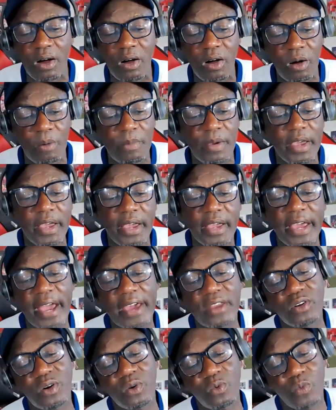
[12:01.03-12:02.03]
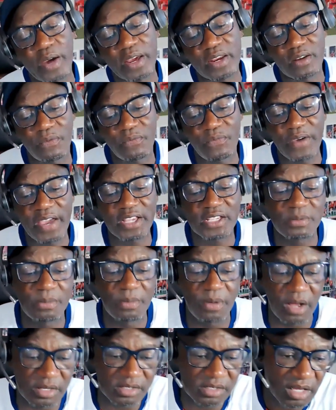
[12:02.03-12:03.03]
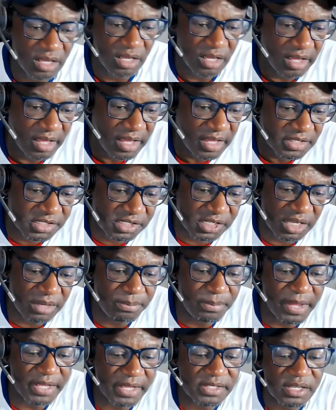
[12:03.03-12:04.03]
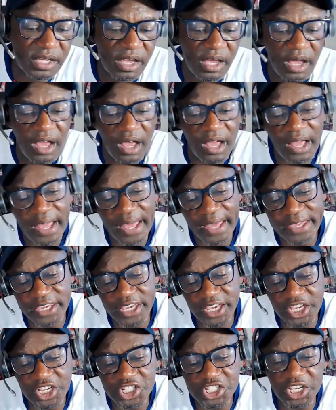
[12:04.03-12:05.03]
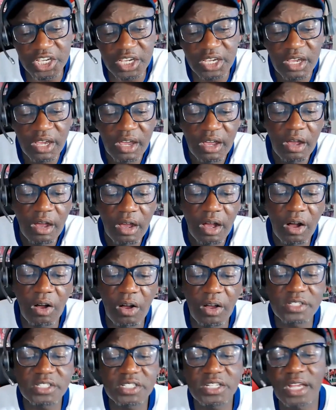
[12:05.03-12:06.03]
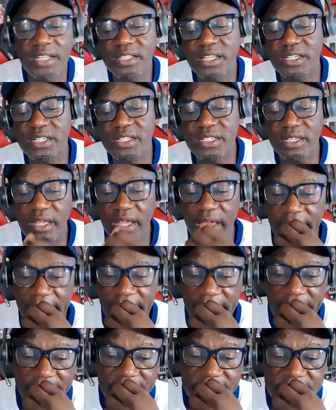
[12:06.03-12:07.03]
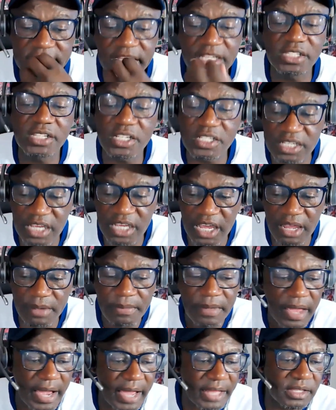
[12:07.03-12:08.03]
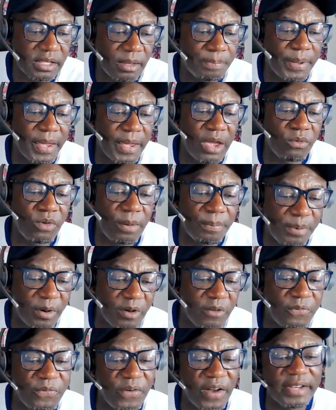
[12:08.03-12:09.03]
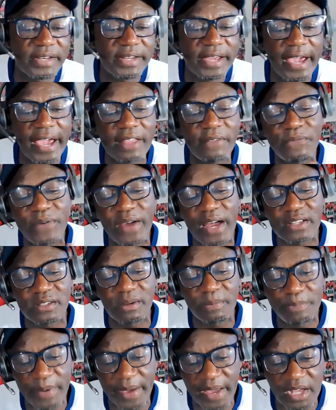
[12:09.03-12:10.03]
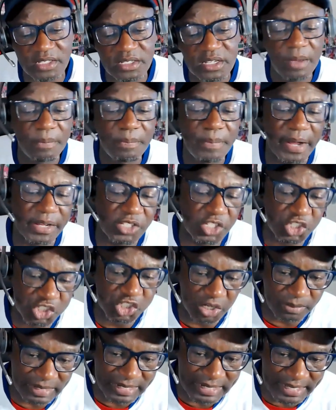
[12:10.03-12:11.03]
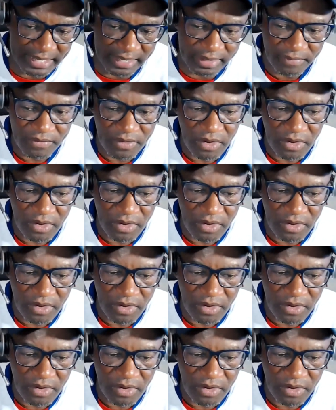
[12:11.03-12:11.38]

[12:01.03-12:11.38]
home and not wearing a face mask. Teammate Akinji said this. Did the same, and the pair were both fined £8,000 by the German league.